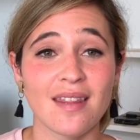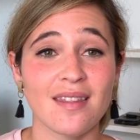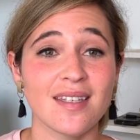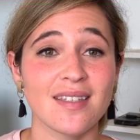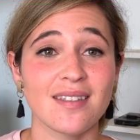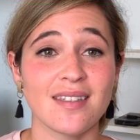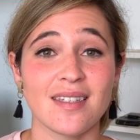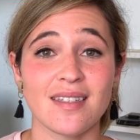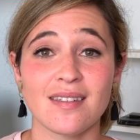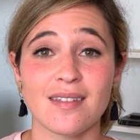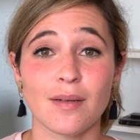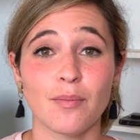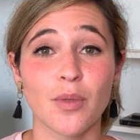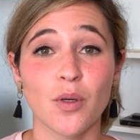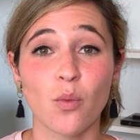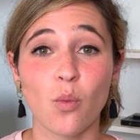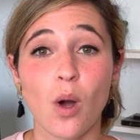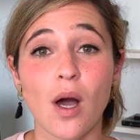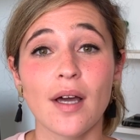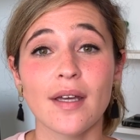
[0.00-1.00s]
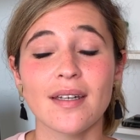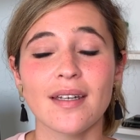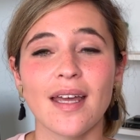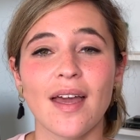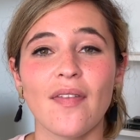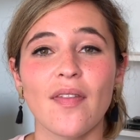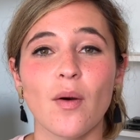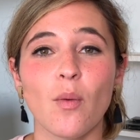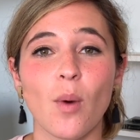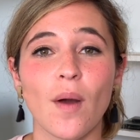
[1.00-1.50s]
this is number 1
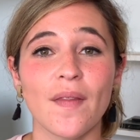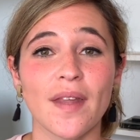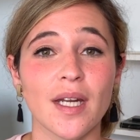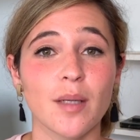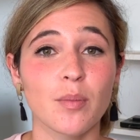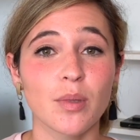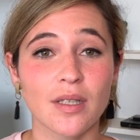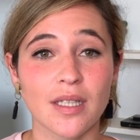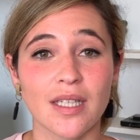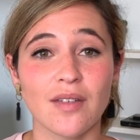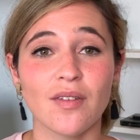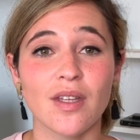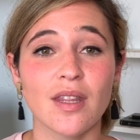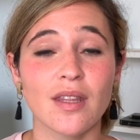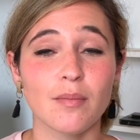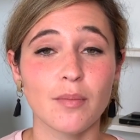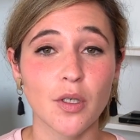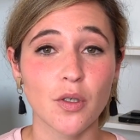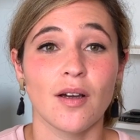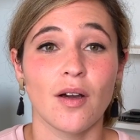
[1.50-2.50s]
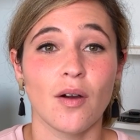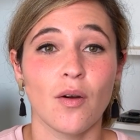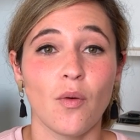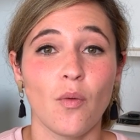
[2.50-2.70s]
and the one that I believe in the most.